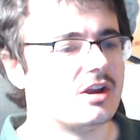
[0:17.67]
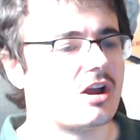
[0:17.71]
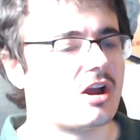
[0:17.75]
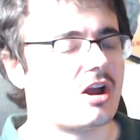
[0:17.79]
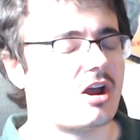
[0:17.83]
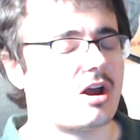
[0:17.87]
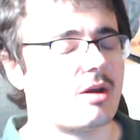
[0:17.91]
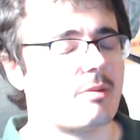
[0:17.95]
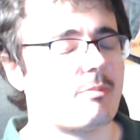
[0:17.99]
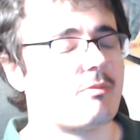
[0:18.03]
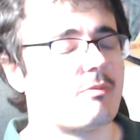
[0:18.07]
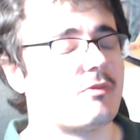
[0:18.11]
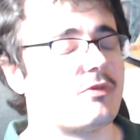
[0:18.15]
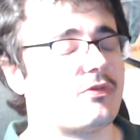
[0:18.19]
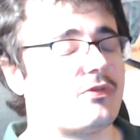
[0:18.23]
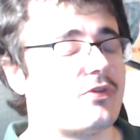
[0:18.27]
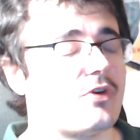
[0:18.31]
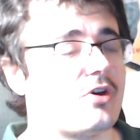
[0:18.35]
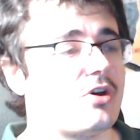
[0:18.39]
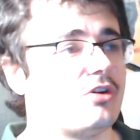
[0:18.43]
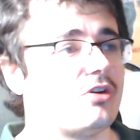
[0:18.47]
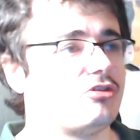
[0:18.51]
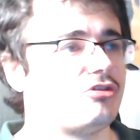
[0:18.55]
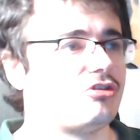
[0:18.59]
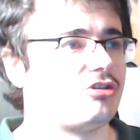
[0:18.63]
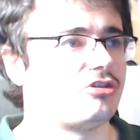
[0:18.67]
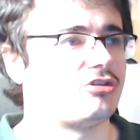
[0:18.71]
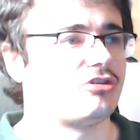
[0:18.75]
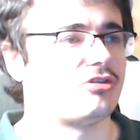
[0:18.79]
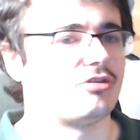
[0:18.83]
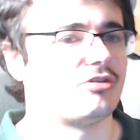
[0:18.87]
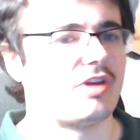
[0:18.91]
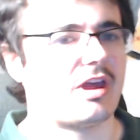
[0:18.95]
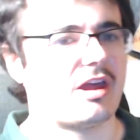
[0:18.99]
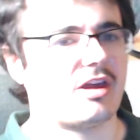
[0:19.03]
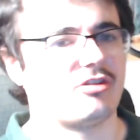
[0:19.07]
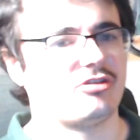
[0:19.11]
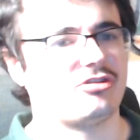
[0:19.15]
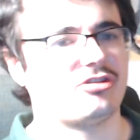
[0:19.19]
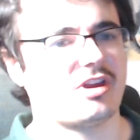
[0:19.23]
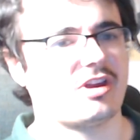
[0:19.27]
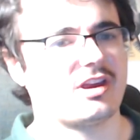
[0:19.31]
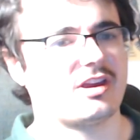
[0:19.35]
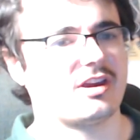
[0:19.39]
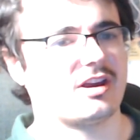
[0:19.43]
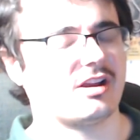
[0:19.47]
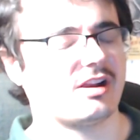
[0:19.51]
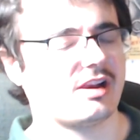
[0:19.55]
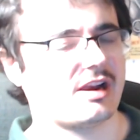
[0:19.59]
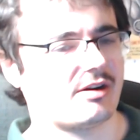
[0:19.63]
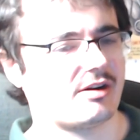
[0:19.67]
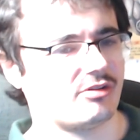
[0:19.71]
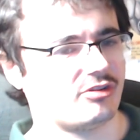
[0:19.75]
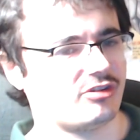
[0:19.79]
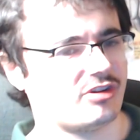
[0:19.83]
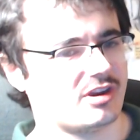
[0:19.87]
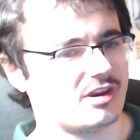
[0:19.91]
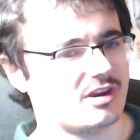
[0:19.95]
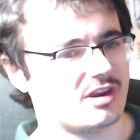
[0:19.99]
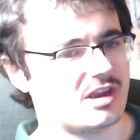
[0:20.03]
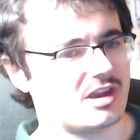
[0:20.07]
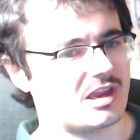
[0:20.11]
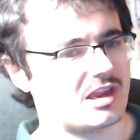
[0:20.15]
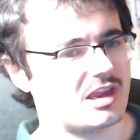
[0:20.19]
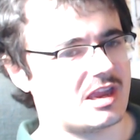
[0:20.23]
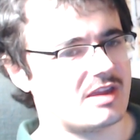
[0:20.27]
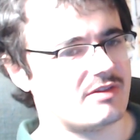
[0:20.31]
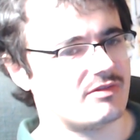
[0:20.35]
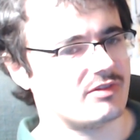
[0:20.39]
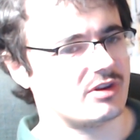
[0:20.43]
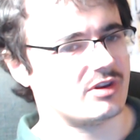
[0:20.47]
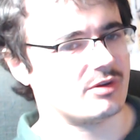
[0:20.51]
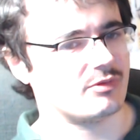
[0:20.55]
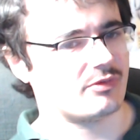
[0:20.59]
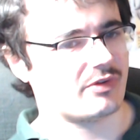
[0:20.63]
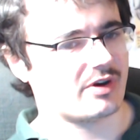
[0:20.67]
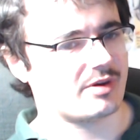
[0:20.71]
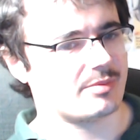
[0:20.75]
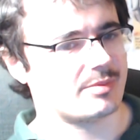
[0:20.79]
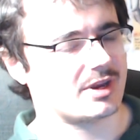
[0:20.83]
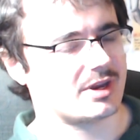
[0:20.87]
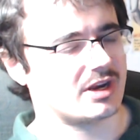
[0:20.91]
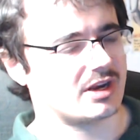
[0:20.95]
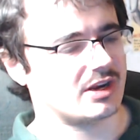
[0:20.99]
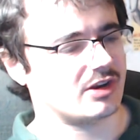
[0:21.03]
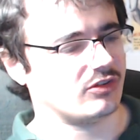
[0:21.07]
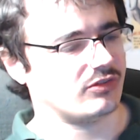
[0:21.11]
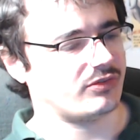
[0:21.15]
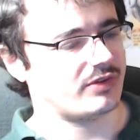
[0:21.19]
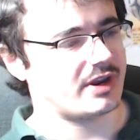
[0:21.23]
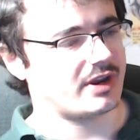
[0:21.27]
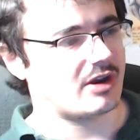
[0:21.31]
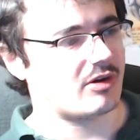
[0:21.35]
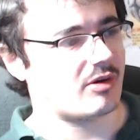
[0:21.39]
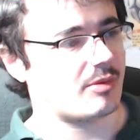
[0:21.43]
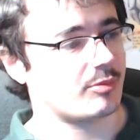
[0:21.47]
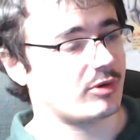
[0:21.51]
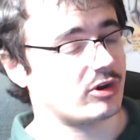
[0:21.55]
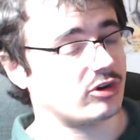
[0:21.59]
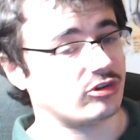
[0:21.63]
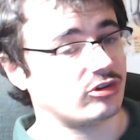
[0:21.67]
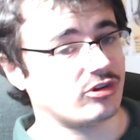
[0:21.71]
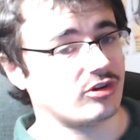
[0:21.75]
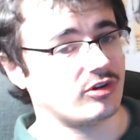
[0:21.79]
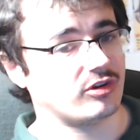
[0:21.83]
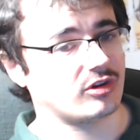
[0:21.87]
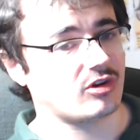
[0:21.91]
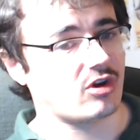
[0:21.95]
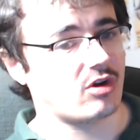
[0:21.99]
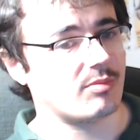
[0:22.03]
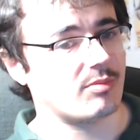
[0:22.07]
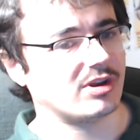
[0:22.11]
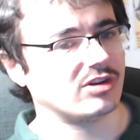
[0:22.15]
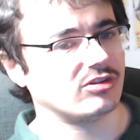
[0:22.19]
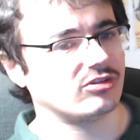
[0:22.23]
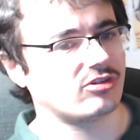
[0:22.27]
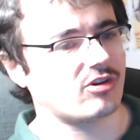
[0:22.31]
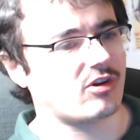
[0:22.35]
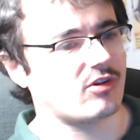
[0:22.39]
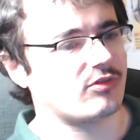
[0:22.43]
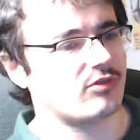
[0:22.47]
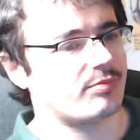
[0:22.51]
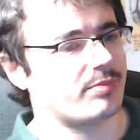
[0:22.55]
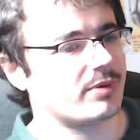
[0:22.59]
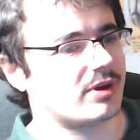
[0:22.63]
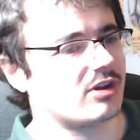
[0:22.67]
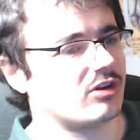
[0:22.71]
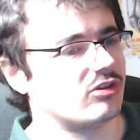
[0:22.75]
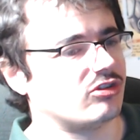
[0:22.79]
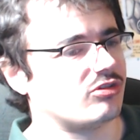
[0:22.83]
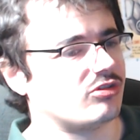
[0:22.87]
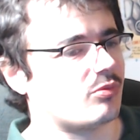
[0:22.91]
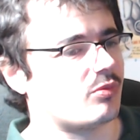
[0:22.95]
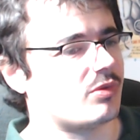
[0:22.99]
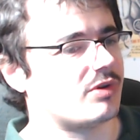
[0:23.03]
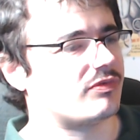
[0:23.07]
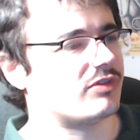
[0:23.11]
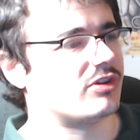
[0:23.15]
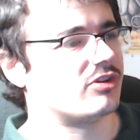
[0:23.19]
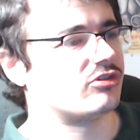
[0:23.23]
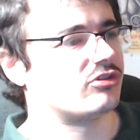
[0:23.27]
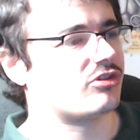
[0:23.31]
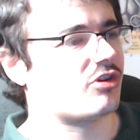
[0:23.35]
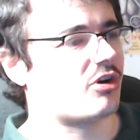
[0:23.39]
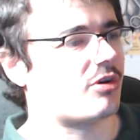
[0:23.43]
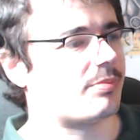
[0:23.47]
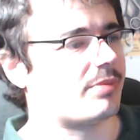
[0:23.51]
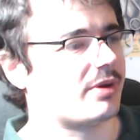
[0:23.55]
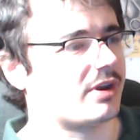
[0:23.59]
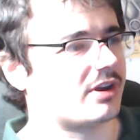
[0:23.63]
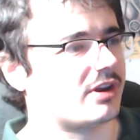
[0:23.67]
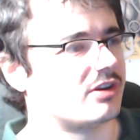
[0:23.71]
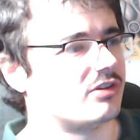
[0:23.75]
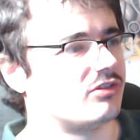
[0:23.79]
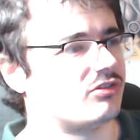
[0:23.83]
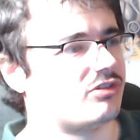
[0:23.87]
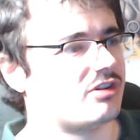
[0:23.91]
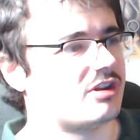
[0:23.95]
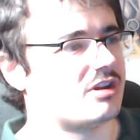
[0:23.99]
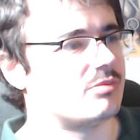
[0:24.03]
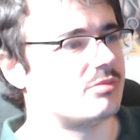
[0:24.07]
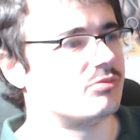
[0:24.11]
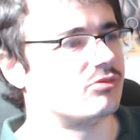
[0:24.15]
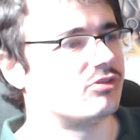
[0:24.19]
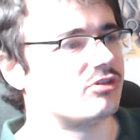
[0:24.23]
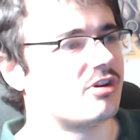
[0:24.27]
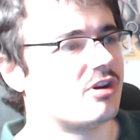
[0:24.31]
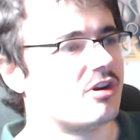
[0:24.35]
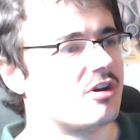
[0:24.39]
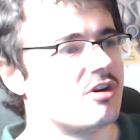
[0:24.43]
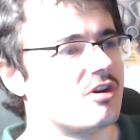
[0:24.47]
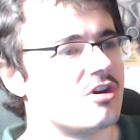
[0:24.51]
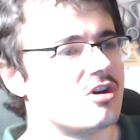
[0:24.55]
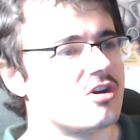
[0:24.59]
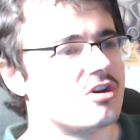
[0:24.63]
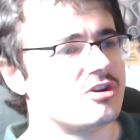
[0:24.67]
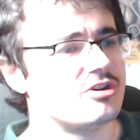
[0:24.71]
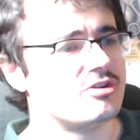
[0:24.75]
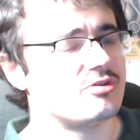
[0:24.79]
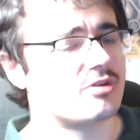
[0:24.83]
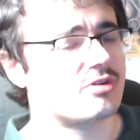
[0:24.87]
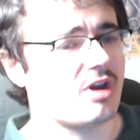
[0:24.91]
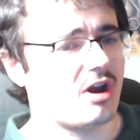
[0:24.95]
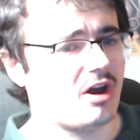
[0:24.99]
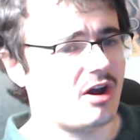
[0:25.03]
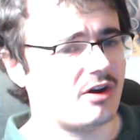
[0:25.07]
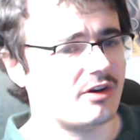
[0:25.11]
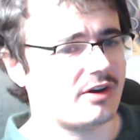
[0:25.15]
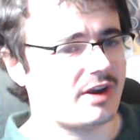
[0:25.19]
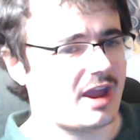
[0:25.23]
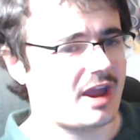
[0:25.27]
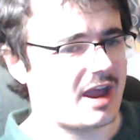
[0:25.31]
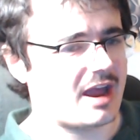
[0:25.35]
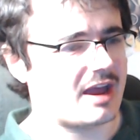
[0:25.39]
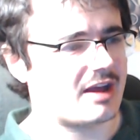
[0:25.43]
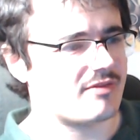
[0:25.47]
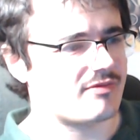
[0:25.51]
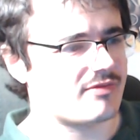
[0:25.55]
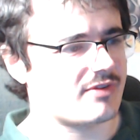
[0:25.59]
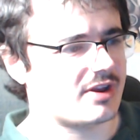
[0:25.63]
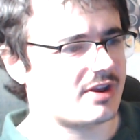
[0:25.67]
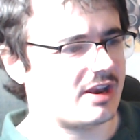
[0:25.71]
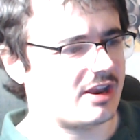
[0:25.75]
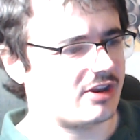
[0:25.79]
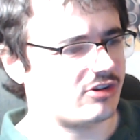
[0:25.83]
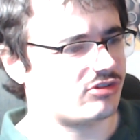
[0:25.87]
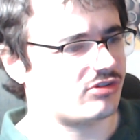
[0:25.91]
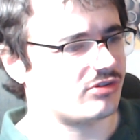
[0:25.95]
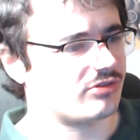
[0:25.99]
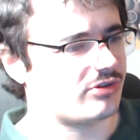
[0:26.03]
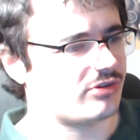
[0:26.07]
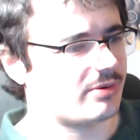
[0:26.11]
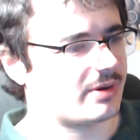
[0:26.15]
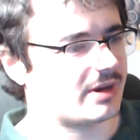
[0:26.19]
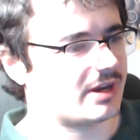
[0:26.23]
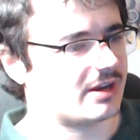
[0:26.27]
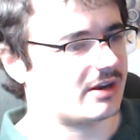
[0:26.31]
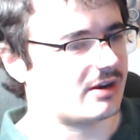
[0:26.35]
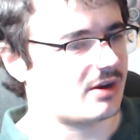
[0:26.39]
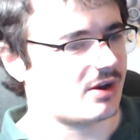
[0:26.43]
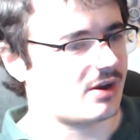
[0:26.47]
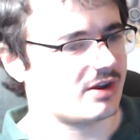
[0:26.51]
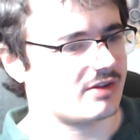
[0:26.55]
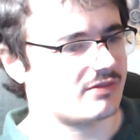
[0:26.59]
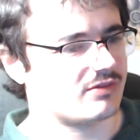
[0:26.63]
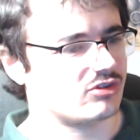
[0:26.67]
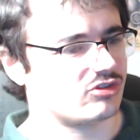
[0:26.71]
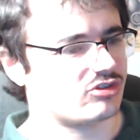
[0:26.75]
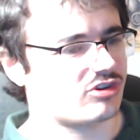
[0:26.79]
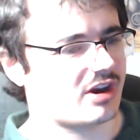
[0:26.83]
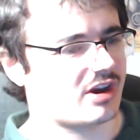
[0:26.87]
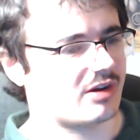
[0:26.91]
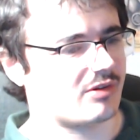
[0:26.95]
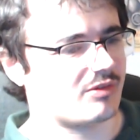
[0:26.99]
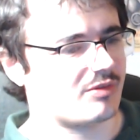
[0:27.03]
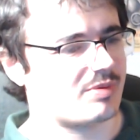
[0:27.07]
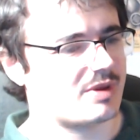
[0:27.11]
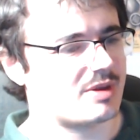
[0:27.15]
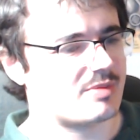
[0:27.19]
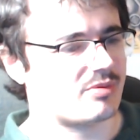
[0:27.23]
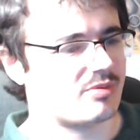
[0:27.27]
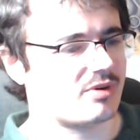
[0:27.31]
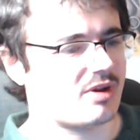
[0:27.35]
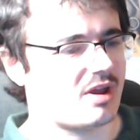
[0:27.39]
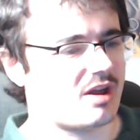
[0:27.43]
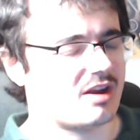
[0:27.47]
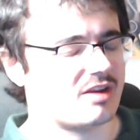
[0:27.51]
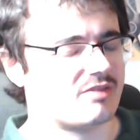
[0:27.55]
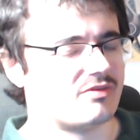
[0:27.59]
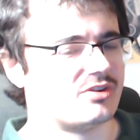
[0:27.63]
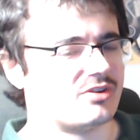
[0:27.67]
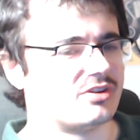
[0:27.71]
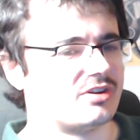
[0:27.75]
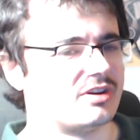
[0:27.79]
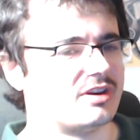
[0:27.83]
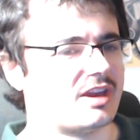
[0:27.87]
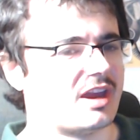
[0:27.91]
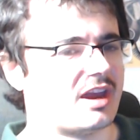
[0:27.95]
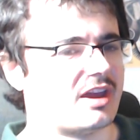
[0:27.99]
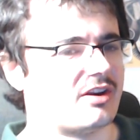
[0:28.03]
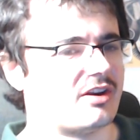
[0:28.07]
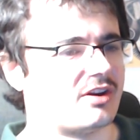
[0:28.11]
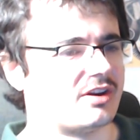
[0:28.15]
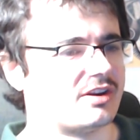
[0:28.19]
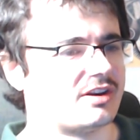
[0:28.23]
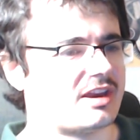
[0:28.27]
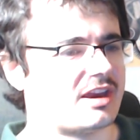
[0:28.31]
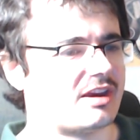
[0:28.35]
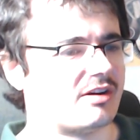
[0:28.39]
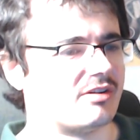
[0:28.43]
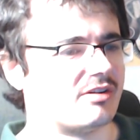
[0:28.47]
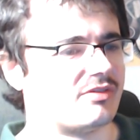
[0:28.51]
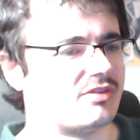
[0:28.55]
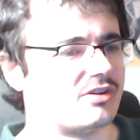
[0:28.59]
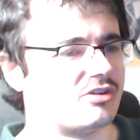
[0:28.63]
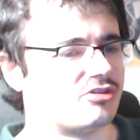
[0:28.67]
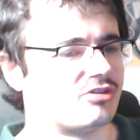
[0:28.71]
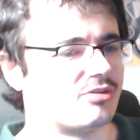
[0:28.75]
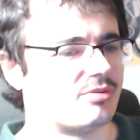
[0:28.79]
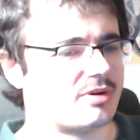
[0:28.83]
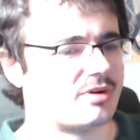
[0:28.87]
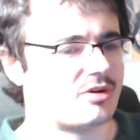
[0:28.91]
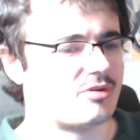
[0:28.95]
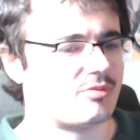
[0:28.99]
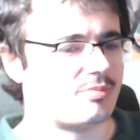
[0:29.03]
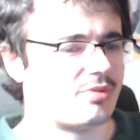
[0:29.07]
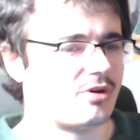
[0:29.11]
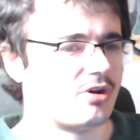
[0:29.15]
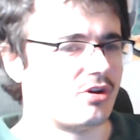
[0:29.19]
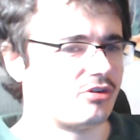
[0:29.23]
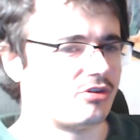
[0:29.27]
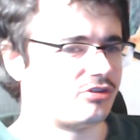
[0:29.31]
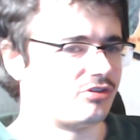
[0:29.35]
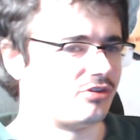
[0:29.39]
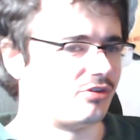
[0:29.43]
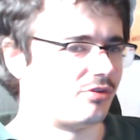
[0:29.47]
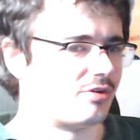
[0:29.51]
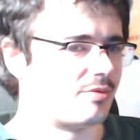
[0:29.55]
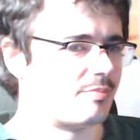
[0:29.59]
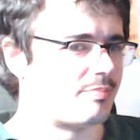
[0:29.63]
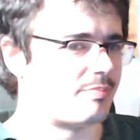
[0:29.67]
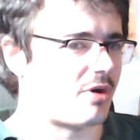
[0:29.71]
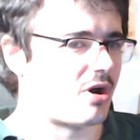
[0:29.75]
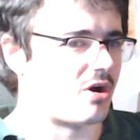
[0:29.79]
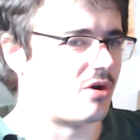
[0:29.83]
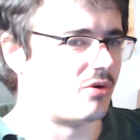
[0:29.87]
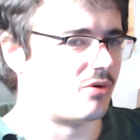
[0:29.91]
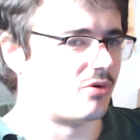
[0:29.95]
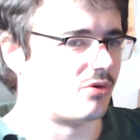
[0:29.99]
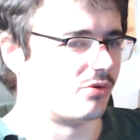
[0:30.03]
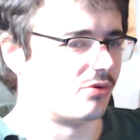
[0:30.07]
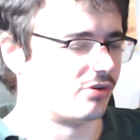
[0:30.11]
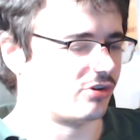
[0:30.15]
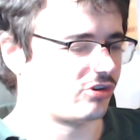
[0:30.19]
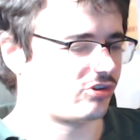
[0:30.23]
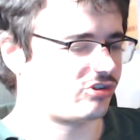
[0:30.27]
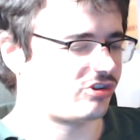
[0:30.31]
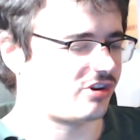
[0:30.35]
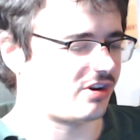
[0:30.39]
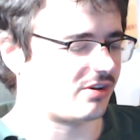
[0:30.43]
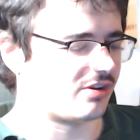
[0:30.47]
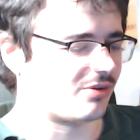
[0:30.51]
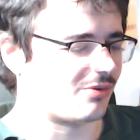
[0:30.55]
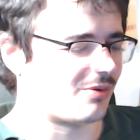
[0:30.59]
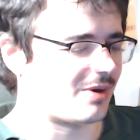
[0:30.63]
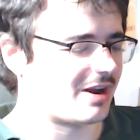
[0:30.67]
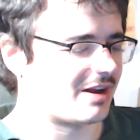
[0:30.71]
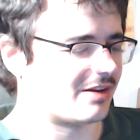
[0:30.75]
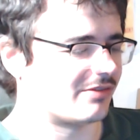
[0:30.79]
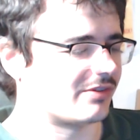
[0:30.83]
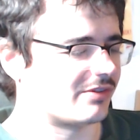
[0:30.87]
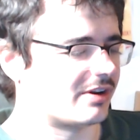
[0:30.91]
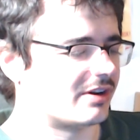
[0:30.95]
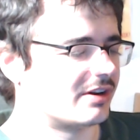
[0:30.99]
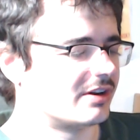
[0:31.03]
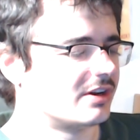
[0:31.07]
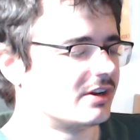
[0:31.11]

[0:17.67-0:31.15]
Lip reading: For just sake of clarity, even at the very beginning of this video, I'm going to turn the comments off because with this topic, it seems you can't have, unless you're doing it live and chatting with people live and you can get an idea if it's a real person or a bot or a shill or whatever,